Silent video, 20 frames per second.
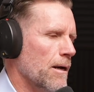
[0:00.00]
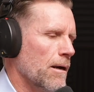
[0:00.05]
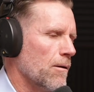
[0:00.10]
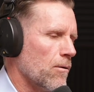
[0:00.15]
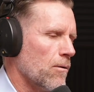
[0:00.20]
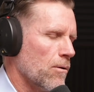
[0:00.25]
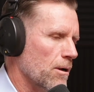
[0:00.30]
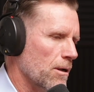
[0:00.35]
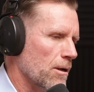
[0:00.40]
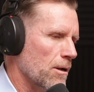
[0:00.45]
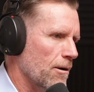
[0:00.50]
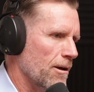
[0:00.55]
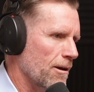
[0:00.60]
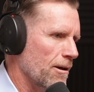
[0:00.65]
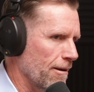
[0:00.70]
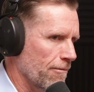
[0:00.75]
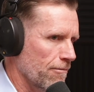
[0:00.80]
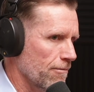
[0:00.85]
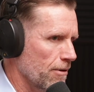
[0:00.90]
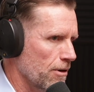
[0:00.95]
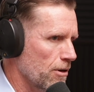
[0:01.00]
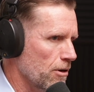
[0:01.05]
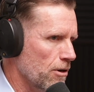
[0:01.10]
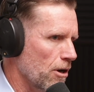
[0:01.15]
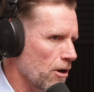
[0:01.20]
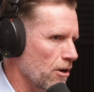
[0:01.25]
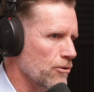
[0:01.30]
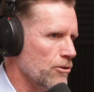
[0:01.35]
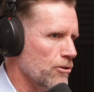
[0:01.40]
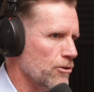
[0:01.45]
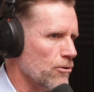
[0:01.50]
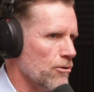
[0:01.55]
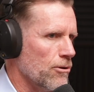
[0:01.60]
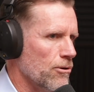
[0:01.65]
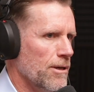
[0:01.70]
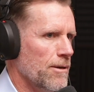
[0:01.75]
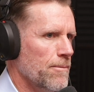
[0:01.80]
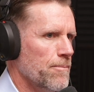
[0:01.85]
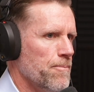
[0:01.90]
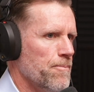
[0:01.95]
look, I have no
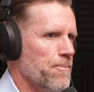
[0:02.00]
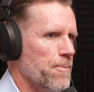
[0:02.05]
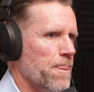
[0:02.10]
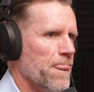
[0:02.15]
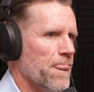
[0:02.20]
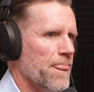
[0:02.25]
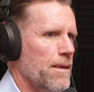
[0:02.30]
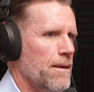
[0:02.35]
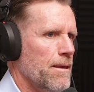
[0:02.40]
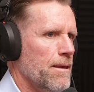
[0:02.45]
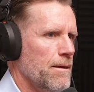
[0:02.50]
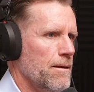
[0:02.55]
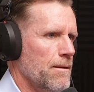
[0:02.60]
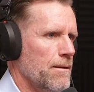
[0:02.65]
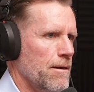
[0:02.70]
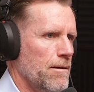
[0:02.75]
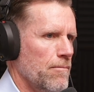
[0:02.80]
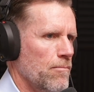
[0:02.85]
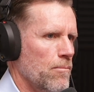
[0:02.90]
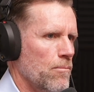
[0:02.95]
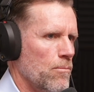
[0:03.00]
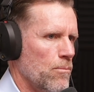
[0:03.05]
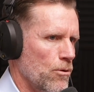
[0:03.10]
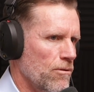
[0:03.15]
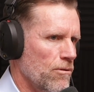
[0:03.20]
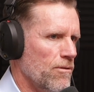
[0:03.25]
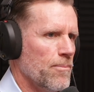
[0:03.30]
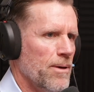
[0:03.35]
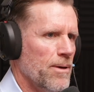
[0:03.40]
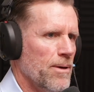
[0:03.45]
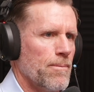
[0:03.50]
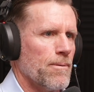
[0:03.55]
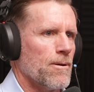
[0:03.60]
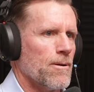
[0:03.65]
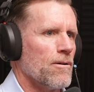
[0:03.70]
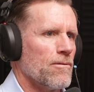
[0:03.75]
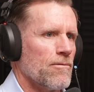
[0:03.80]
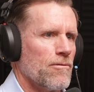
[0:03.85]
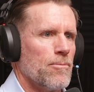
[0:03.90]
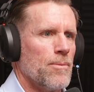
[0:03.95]
joy in moving people
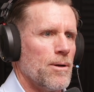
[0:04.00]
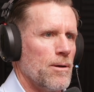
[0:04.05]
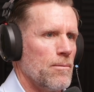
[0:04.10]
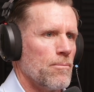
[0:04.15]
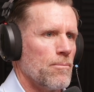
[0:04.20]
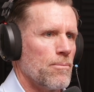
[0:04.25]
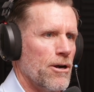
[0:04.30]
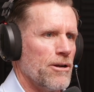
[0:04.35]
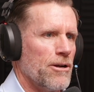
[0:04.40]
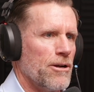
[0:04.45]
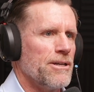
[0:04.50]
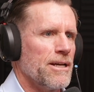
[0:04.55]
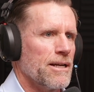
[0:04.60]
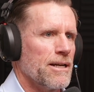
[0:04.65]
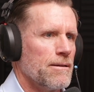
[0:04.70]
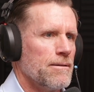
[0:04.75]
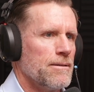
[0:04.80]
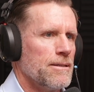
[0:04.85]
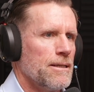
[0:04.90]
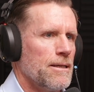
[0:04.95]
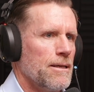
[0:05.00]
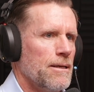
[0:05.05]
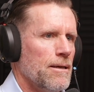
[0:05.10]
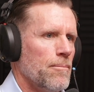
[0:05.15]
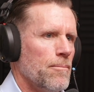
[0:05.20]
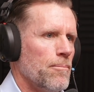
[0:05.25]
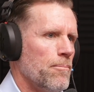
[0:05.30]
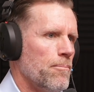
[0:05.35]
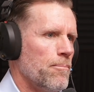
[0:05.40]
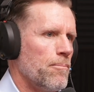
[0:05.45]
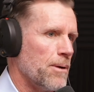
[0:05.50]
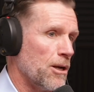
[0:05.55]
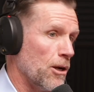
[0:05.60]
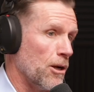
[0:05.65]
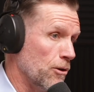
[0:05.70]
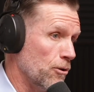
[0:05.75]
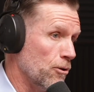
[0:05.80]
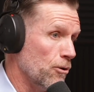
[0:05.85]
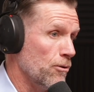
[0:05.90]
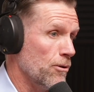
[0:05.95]
on from a project. But I
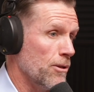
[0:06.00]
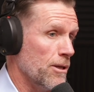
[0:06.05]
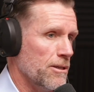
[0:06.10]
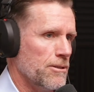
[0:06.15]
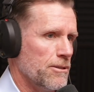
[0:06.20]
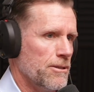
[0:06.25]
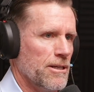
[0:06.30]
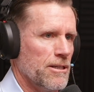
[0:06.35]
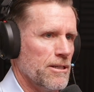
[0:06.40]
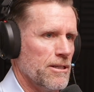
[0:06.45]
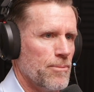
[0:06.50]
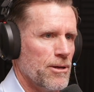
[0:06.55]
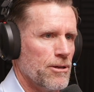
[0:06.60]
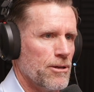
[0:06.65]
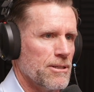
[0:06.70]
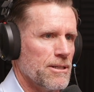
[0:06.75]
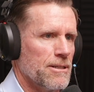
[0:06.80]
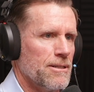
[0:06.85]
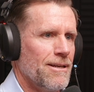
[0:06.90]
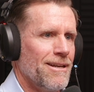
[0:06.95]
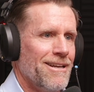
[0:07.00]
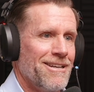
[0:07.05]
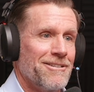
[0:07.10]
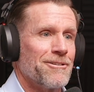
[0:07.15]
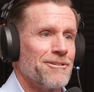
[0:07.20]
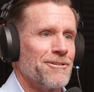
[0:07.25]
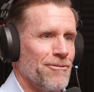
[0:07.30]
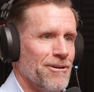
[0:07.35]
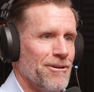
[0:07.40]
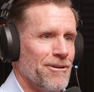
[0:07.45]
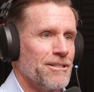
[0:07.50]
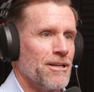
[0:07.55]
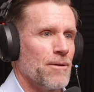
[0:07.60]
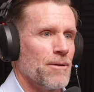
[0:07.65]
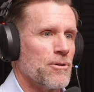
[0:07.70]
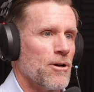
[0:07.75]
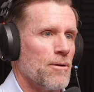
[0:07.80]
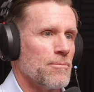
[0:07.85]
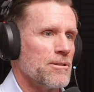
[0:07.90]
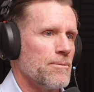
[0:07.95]
do those things because it's necessary
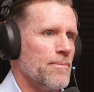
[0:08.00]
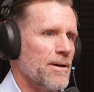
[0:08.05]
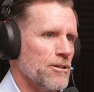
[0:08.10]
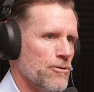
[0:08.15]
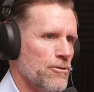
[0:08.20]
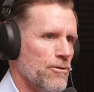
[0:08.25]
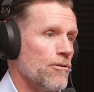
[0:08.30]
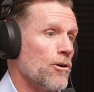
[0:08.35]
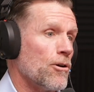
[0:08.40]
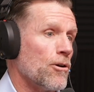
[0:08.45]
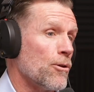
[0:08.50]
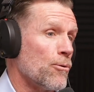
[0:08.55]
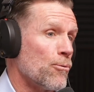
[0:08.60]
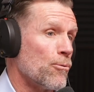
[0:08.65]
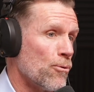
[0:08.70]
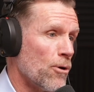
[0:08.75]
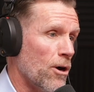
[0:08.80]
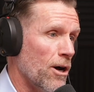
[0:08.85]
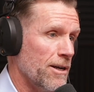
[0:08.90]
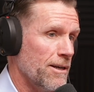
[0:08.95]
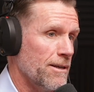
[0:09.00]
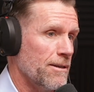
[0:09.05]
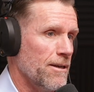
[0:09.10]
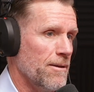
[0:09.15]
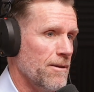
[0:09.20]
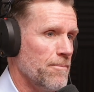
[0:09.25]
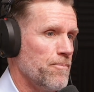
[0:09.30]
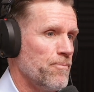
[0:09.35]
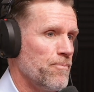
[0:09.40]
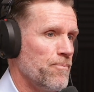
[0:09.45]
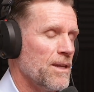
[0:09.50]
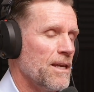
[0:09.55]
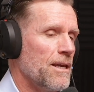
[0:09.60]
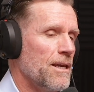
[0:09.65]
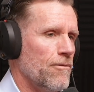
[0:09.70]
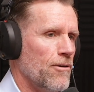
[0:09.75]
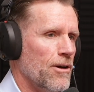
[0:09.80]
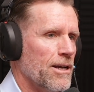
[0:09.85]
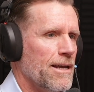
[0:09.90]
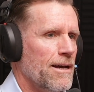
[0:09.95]
sometimes to make sure you've got the right team.
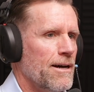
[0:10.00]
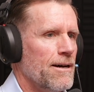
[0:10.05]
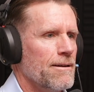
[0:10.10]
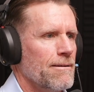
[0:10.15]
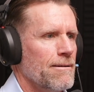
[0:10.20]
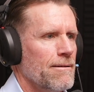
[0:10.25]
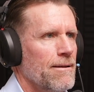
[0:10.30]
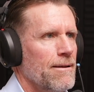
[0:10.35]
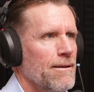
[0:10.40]
If I can't